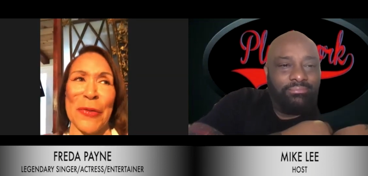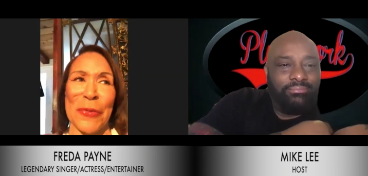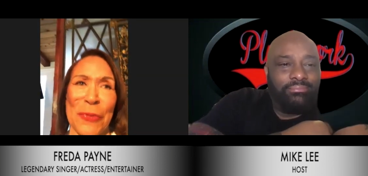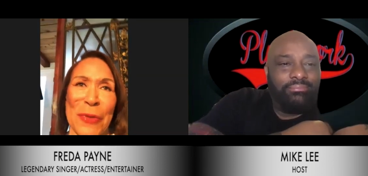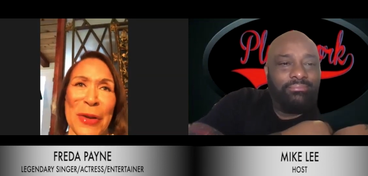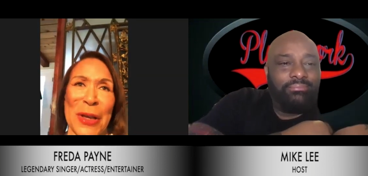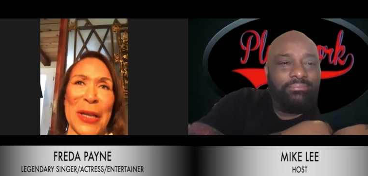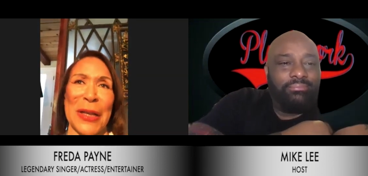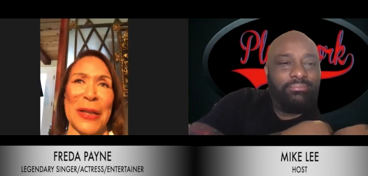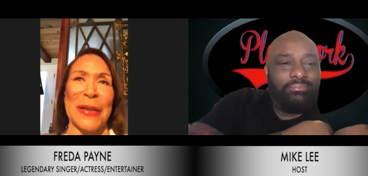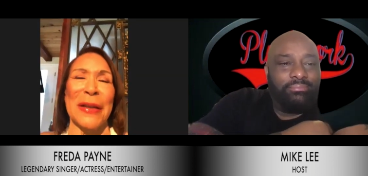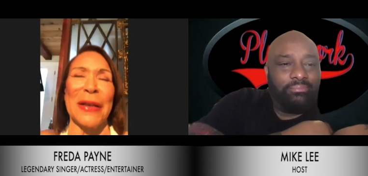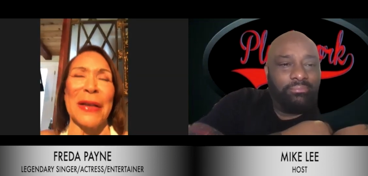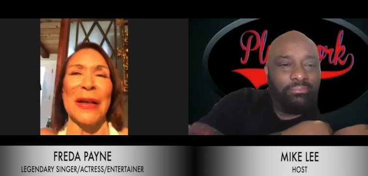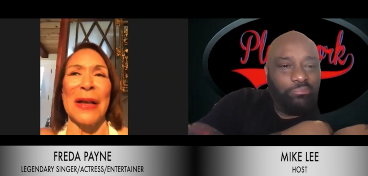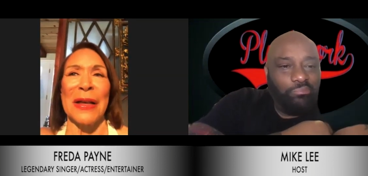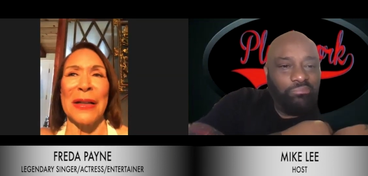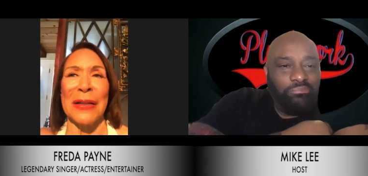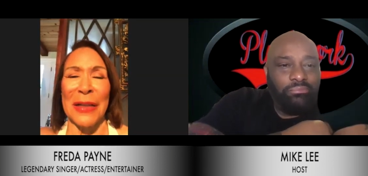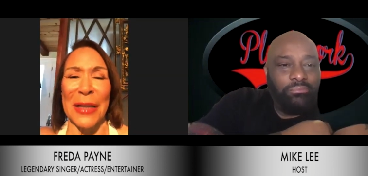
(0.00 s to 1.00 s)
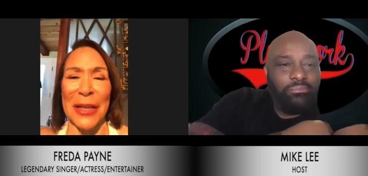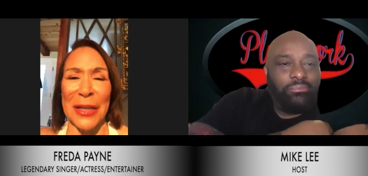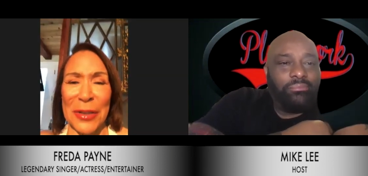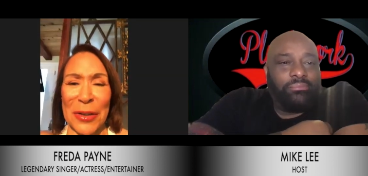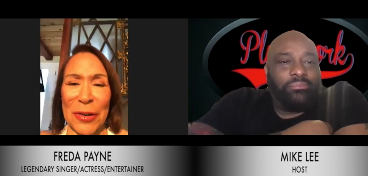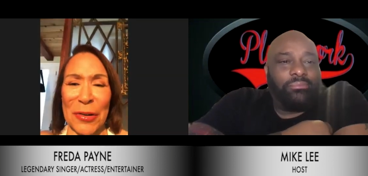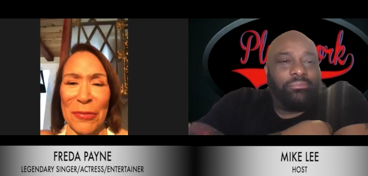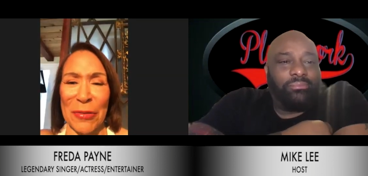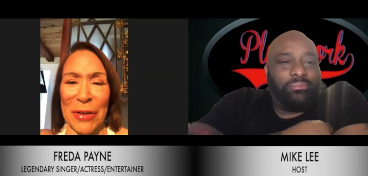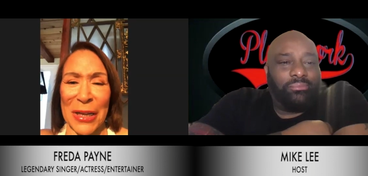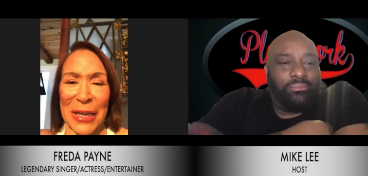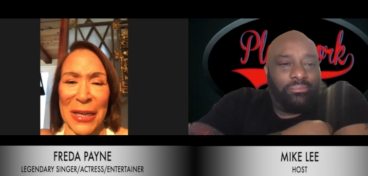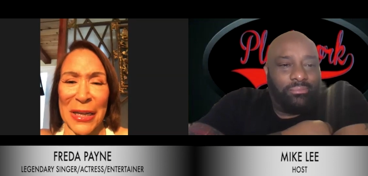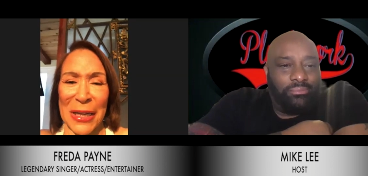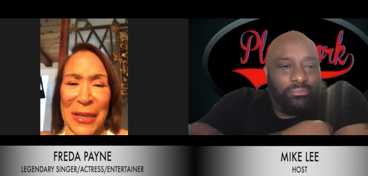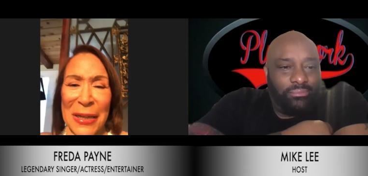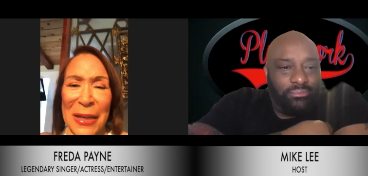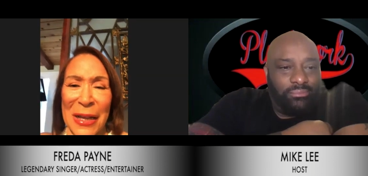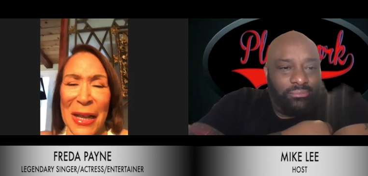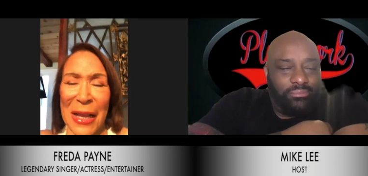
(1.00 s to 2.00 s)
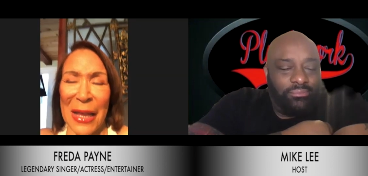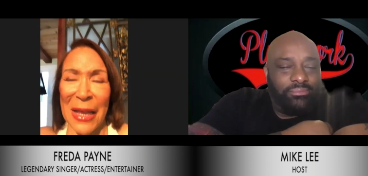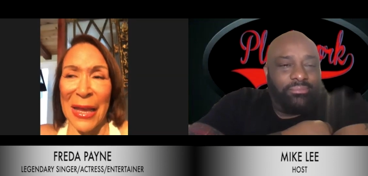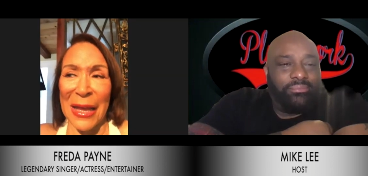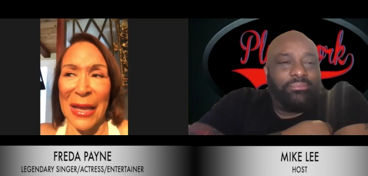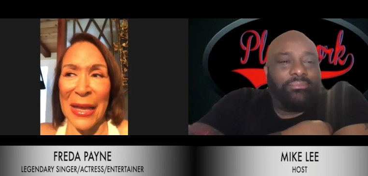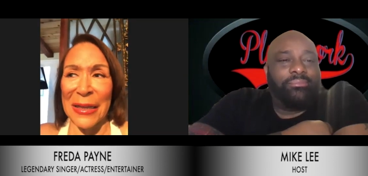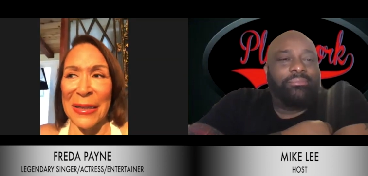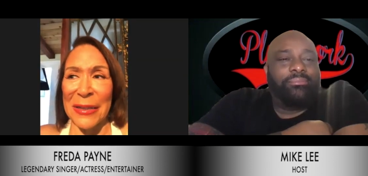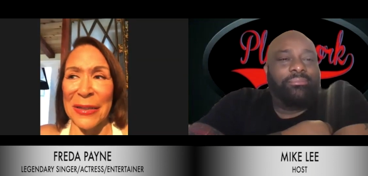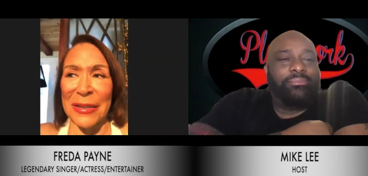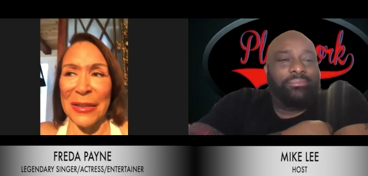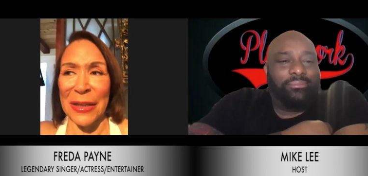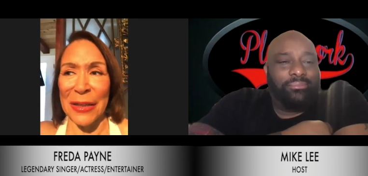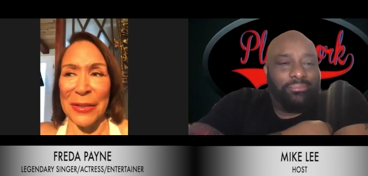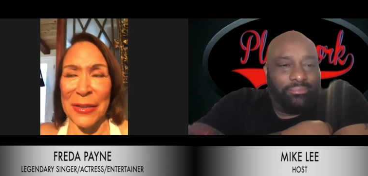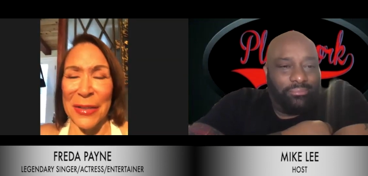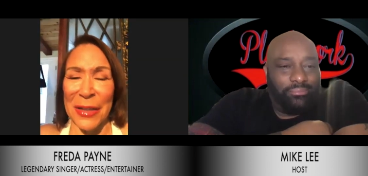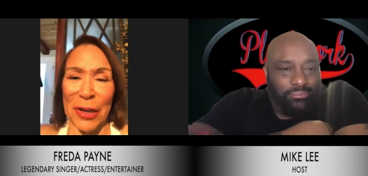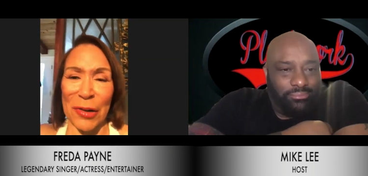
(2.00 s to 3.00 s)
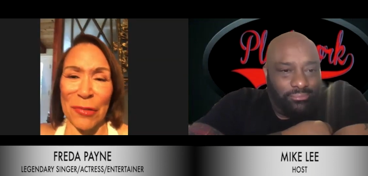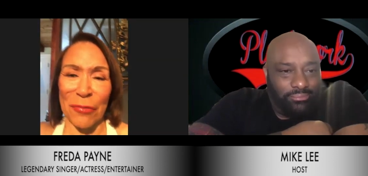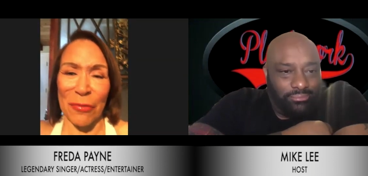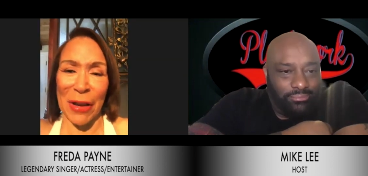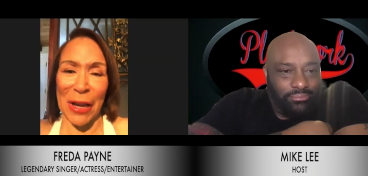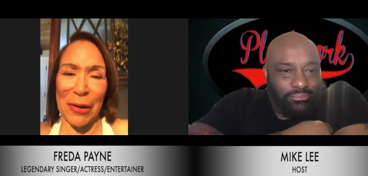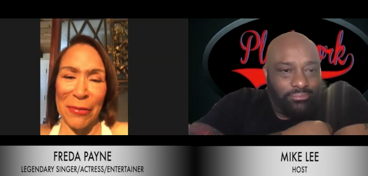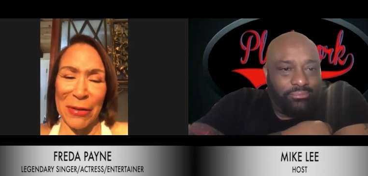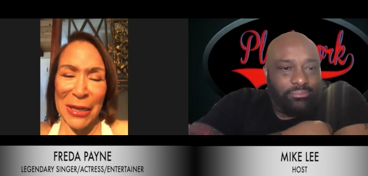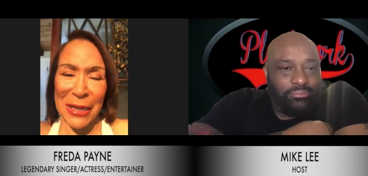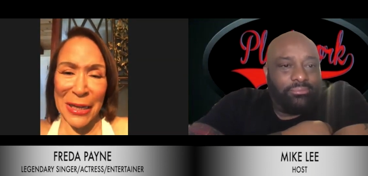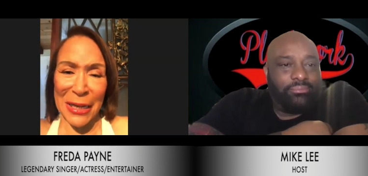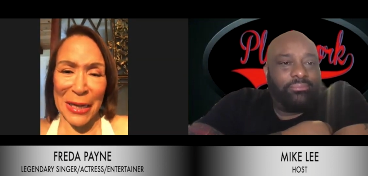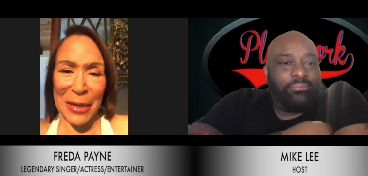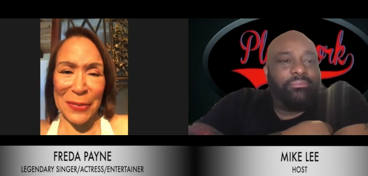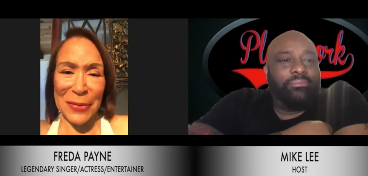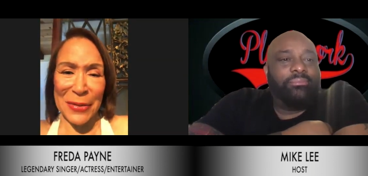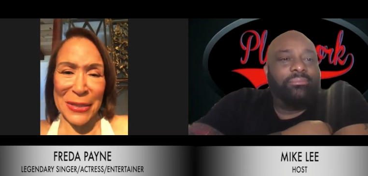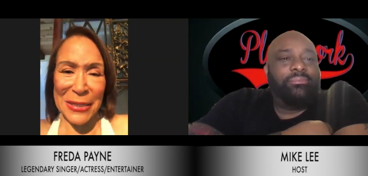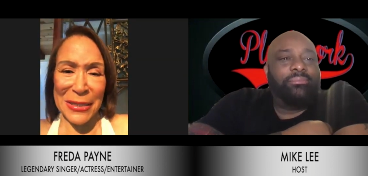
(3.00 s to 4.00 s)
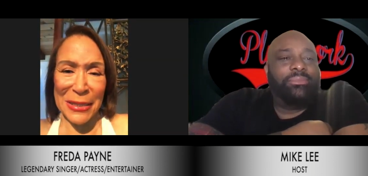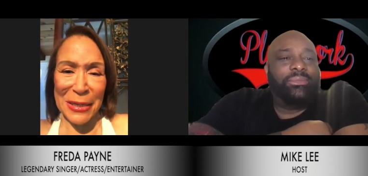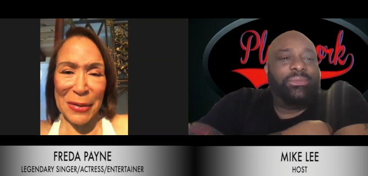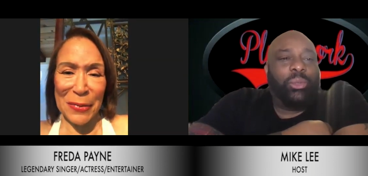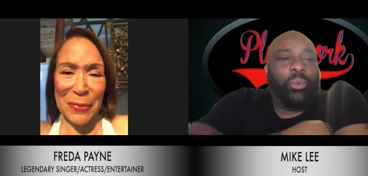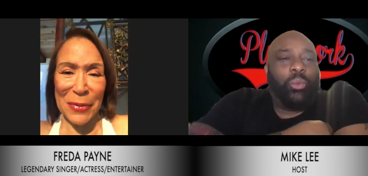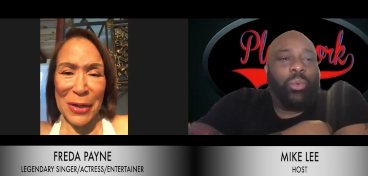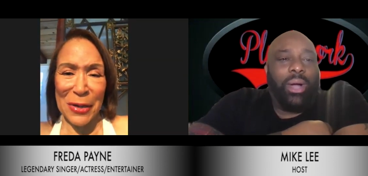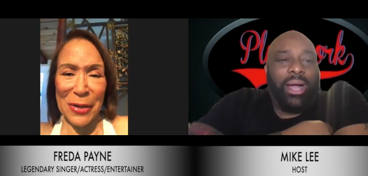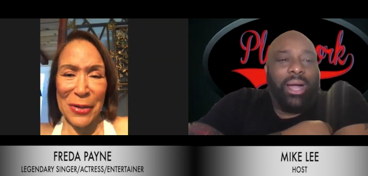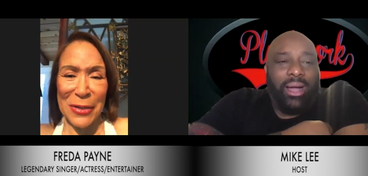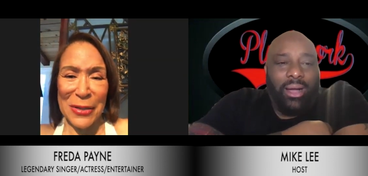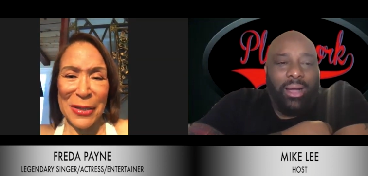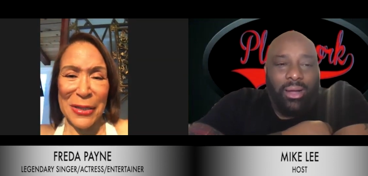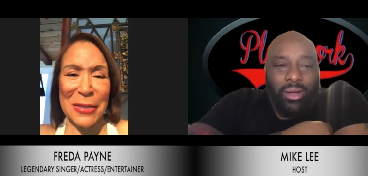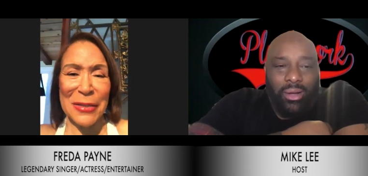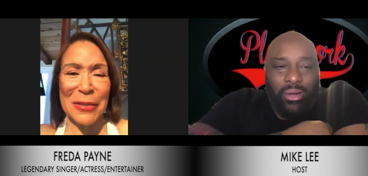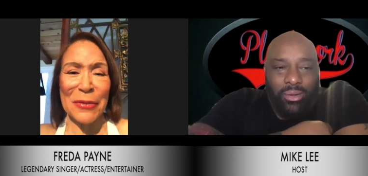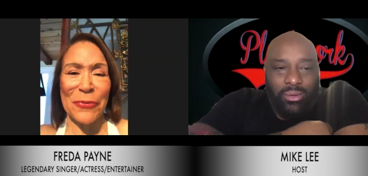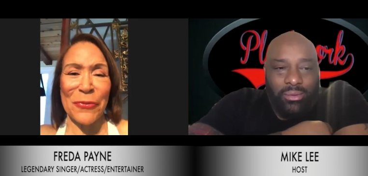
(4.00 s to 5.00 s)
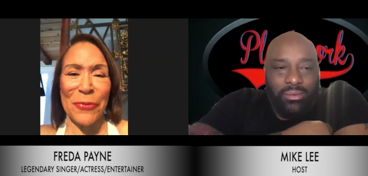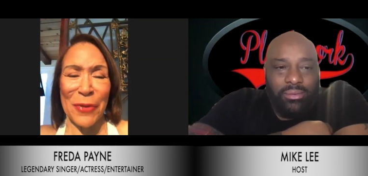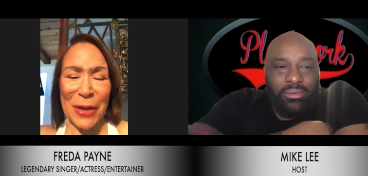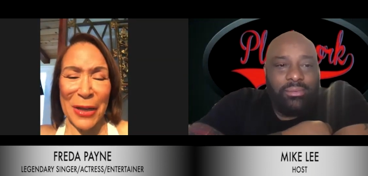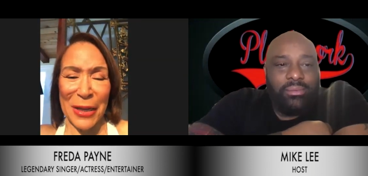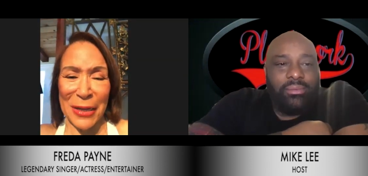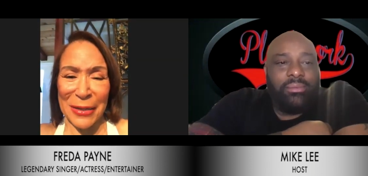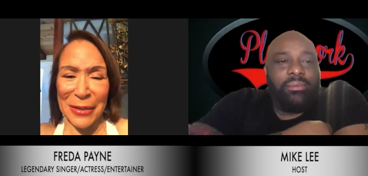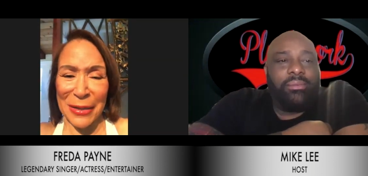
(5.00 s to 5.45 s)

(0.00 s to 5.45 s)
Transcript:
Speaker 1: friend Linda Green, and uh, Dick Gregory came to see me because wow. he's a friend.